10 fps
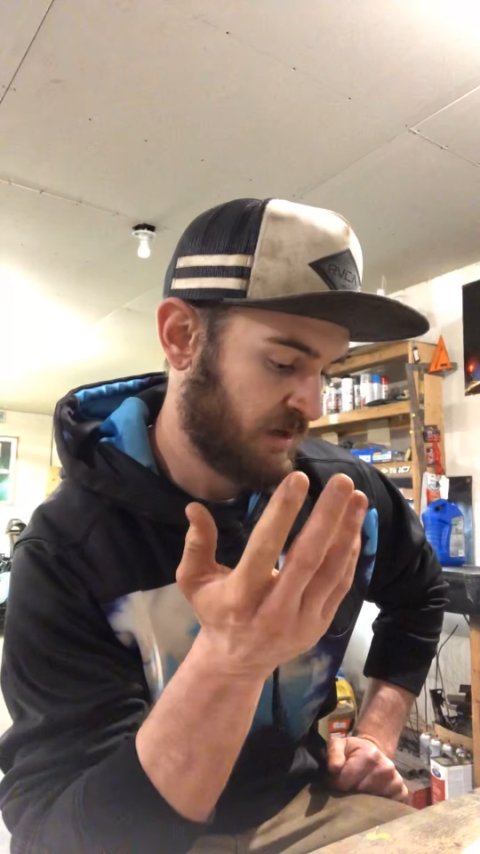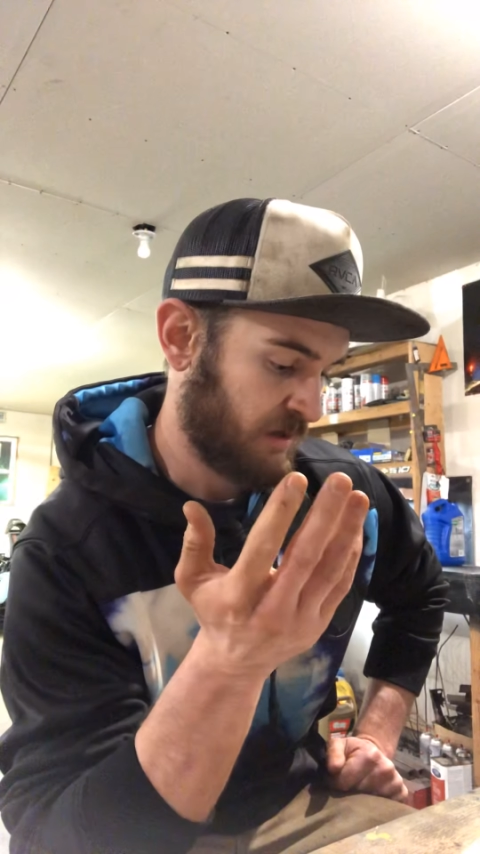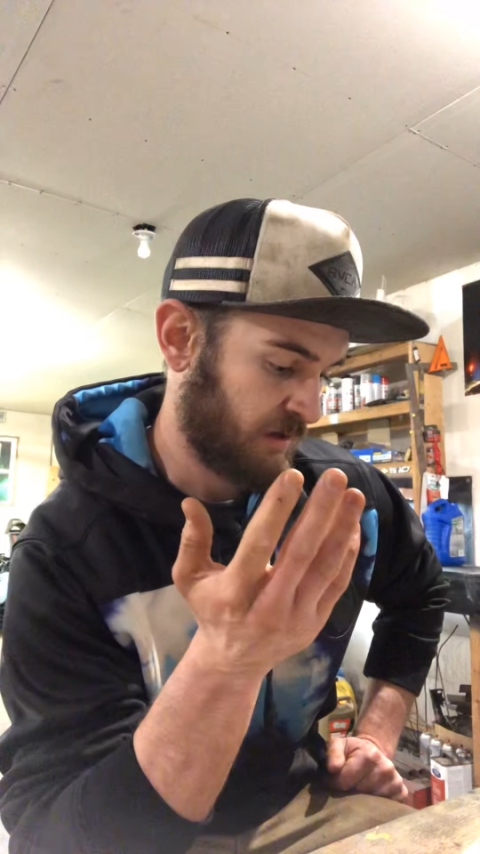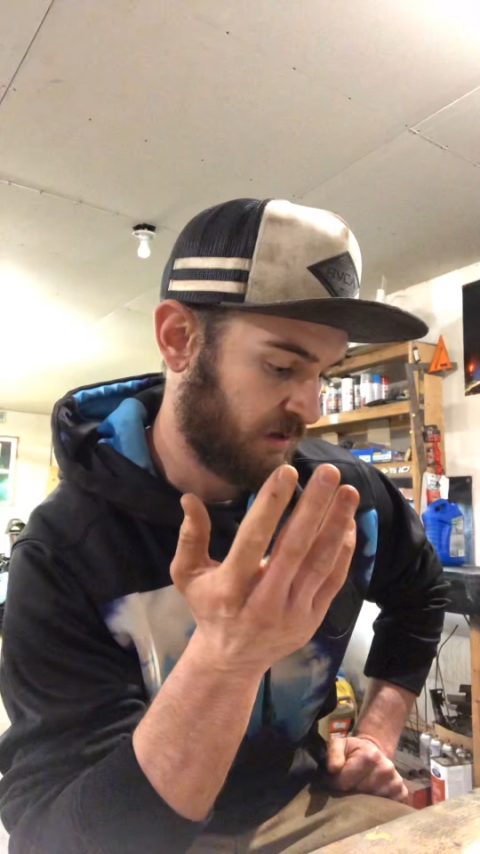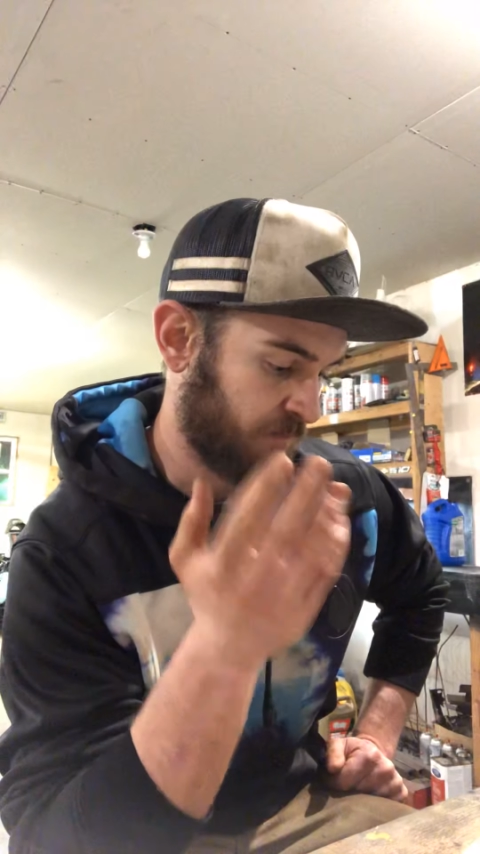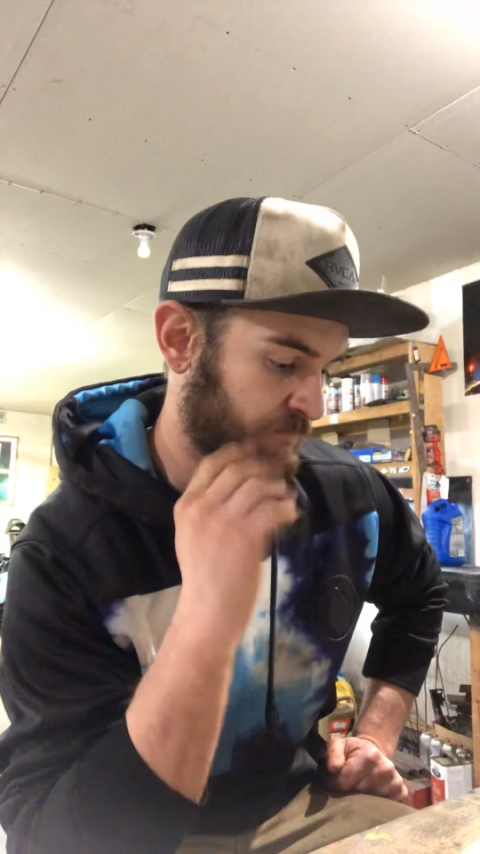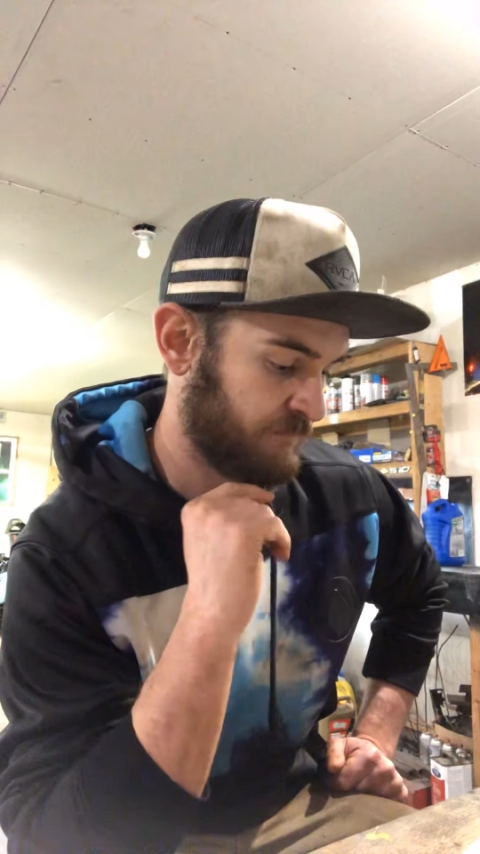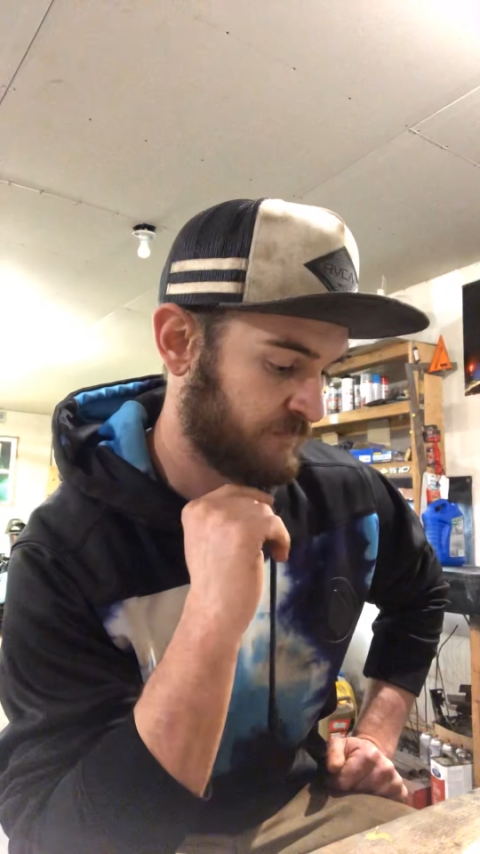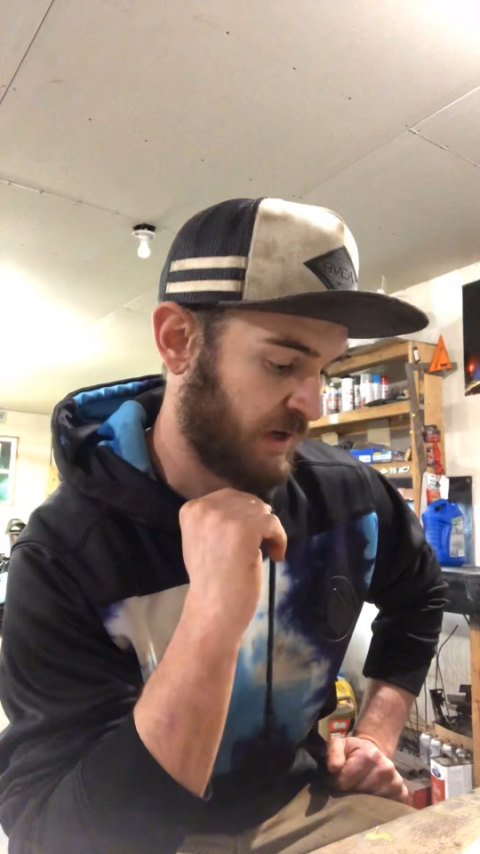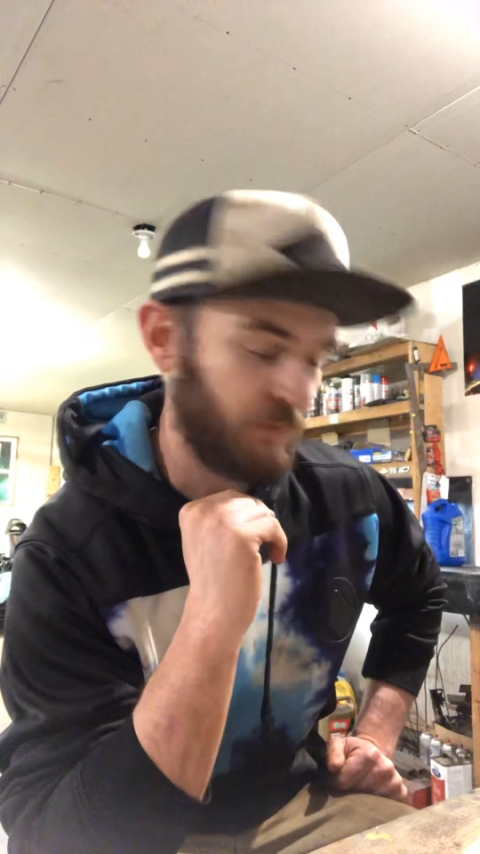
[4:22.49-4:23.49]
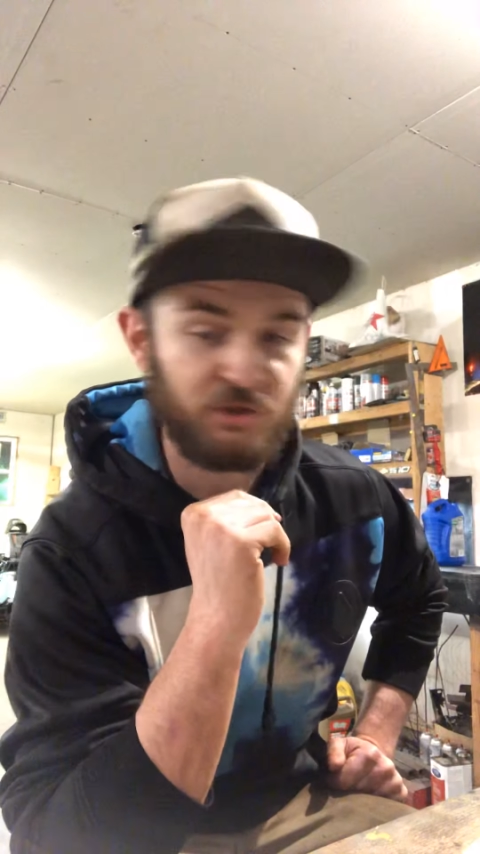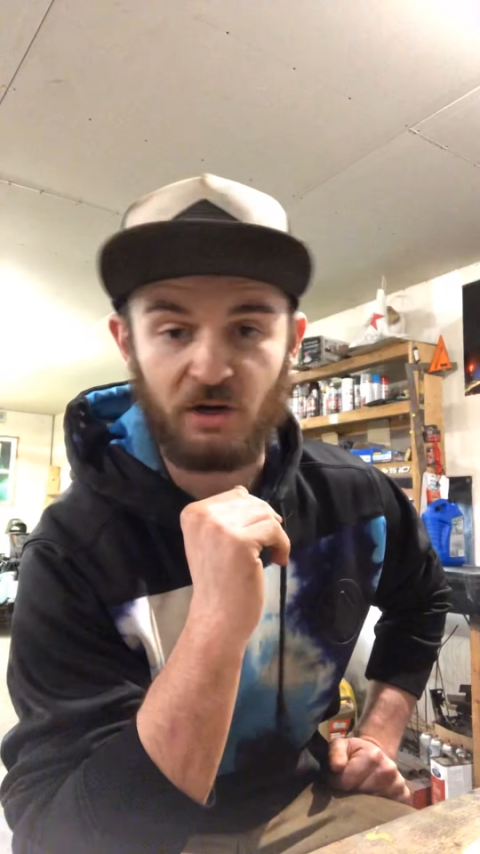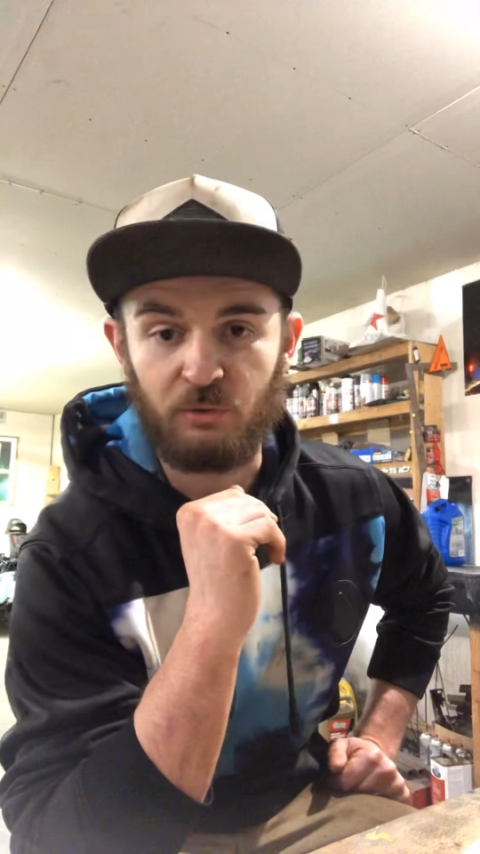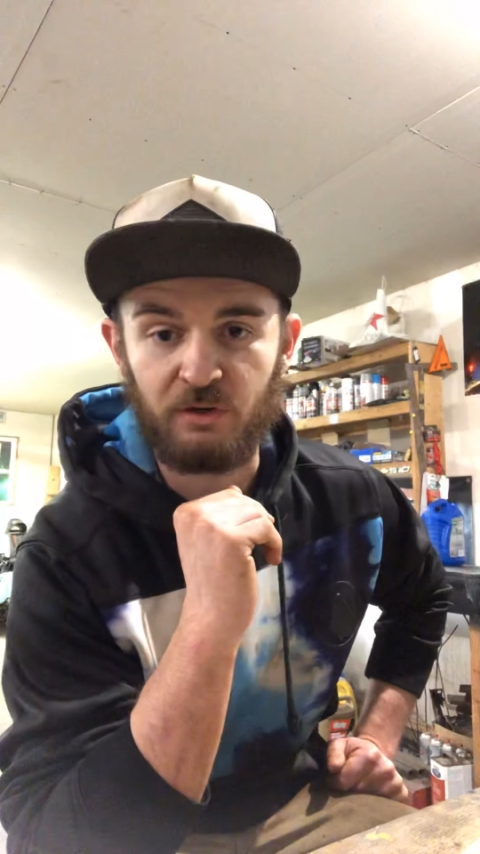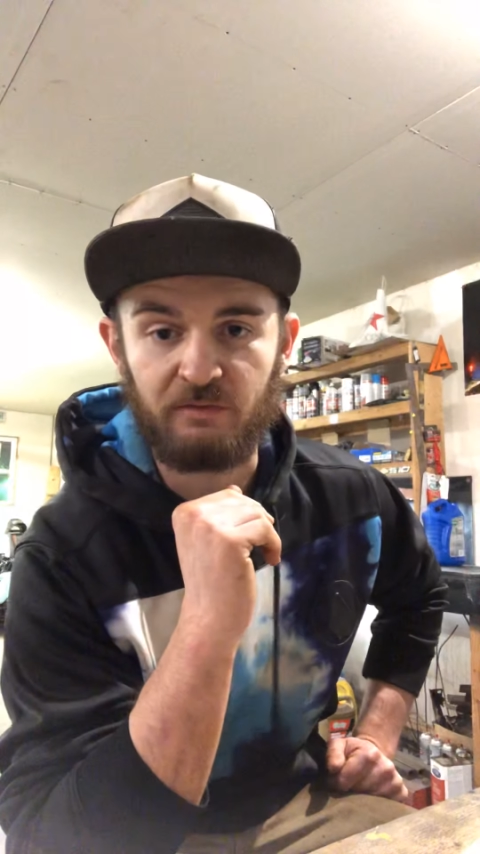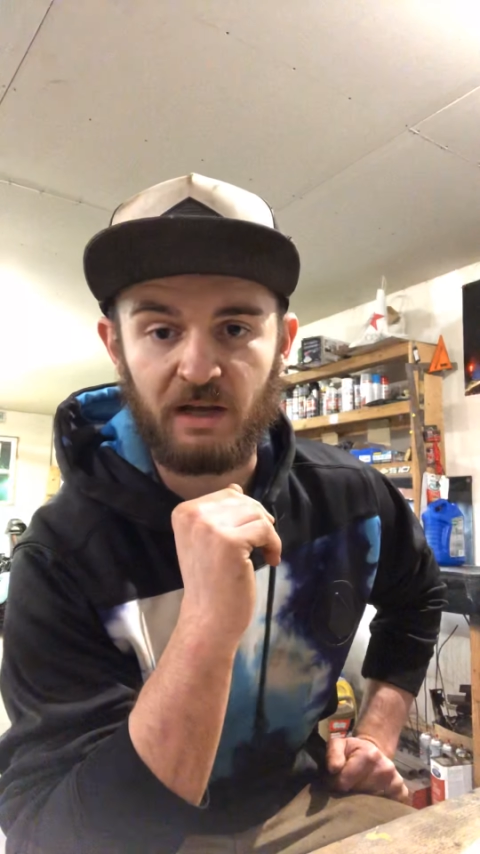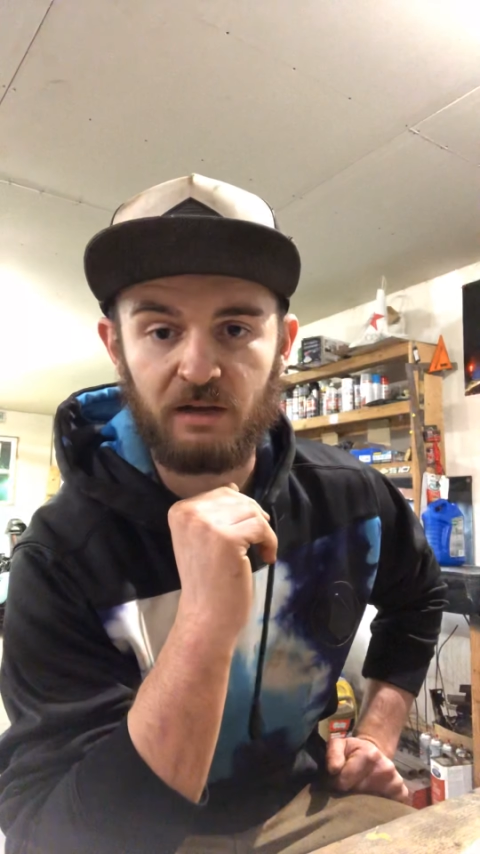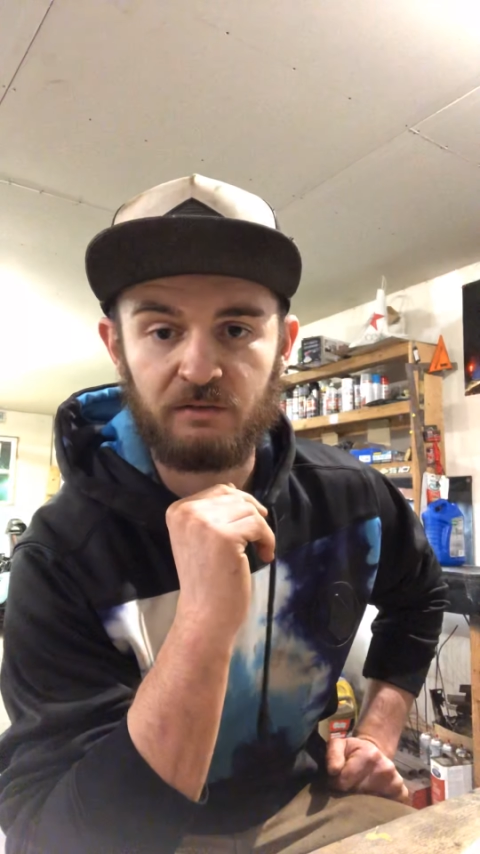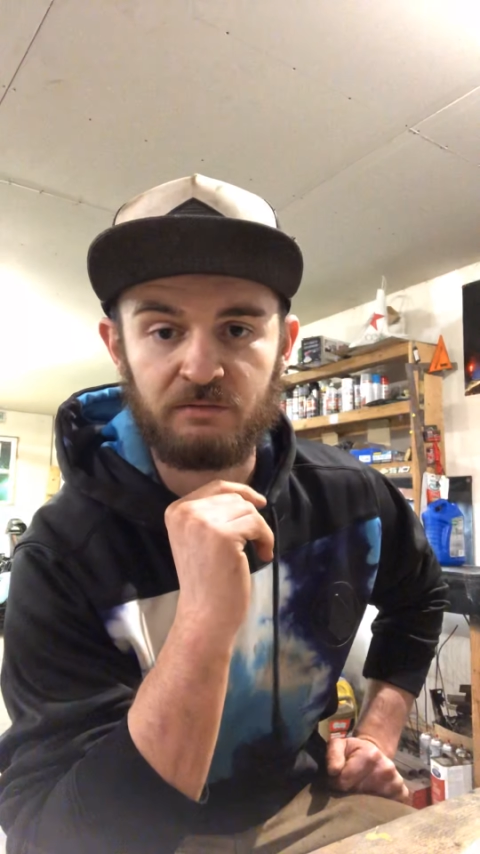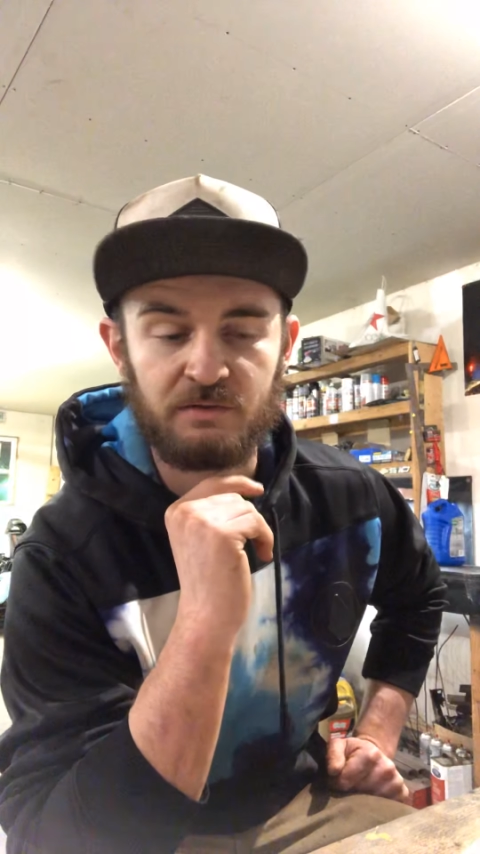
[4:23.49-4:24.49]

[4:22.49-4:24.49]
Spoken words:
I wish I would have now,